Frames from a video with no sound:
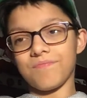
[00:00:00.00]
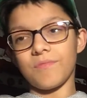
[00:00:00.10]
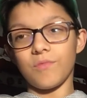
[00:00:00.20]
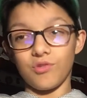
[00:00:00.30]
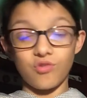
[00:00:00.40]

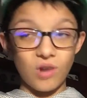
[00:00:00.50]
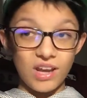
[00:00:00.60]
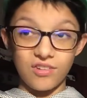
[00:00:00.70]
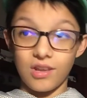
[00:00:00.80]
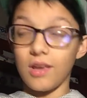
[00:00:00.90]
was
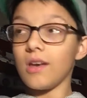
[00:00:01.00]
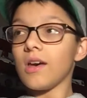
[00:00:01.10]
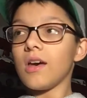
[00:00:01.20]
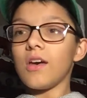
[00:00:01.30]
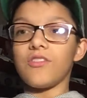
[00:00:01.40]
crazy.
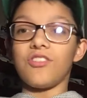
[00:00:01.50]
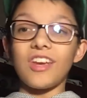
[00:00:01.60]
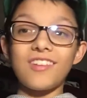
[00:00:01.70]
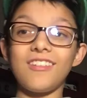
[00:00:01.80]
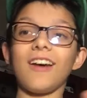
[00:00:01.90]

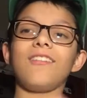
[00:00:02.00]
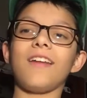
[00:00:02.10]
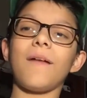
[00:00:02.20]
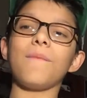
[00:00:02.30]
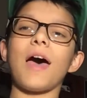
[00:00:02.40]
6
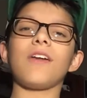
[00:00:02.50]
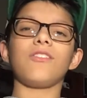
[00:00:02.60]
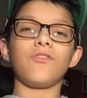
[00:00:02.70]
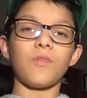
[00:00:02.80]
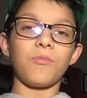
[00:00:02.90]
touchdown
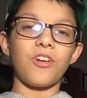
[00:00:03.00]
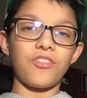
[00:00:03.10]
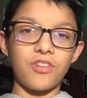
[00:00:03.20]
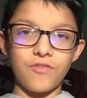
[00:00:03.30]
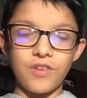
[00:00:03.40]
passes from
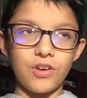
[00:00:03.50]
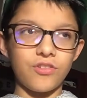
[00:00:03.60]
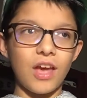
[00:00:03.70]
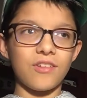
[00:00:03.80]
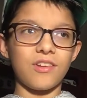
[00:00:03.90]
Justin Fields
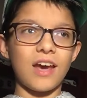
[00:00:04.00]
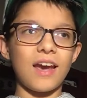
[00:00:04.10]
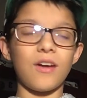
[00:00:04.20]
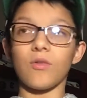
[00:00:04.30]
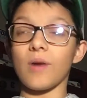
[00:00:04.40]
last night,